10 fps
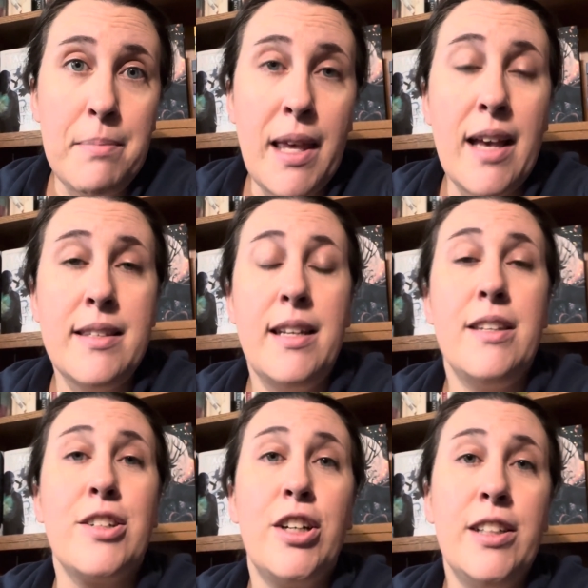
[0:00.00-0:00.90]
because it
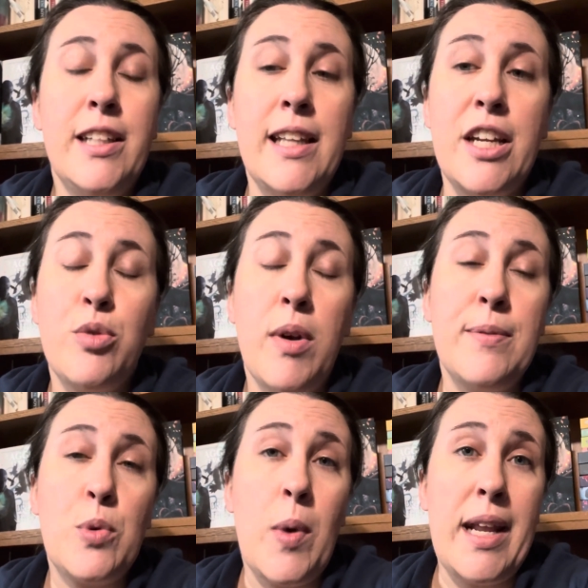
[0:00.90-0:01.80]
is currently like
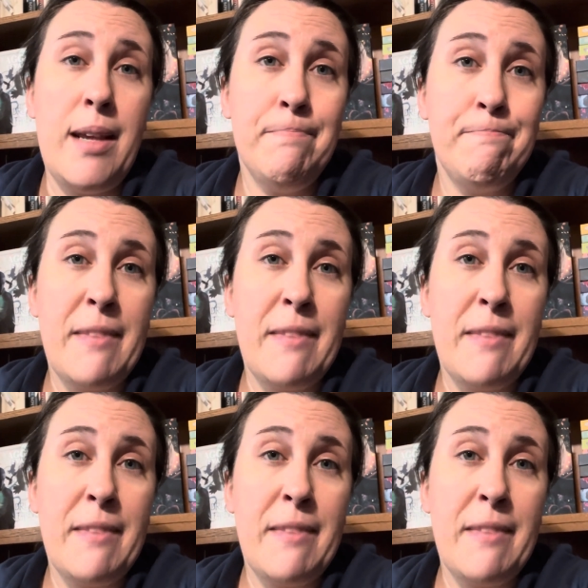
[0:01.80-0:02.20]
12:20.